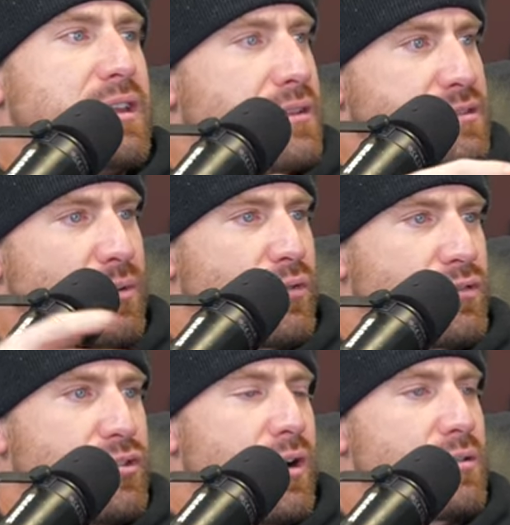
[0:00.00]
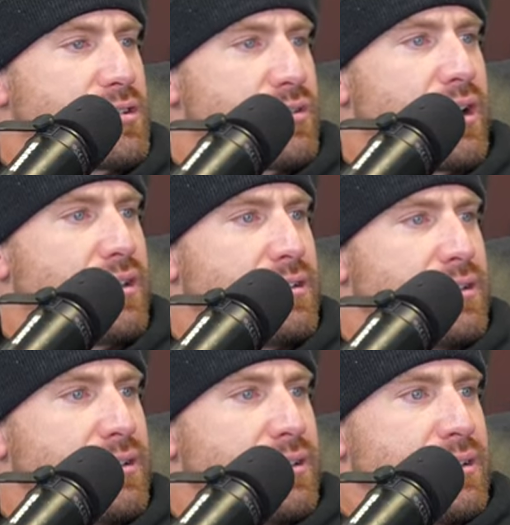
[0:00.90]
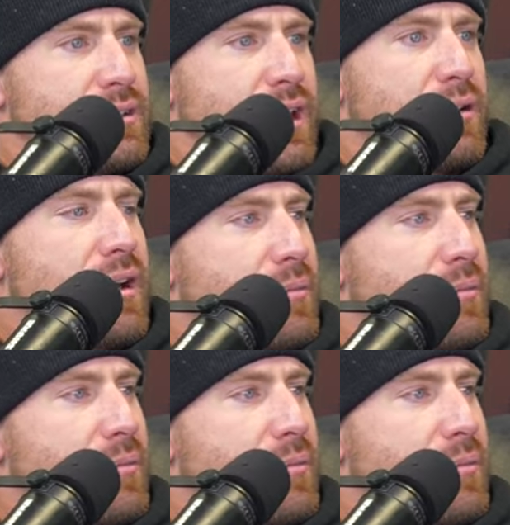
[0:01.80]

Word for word: and he smoked for two hours straight. Yeah, uh, I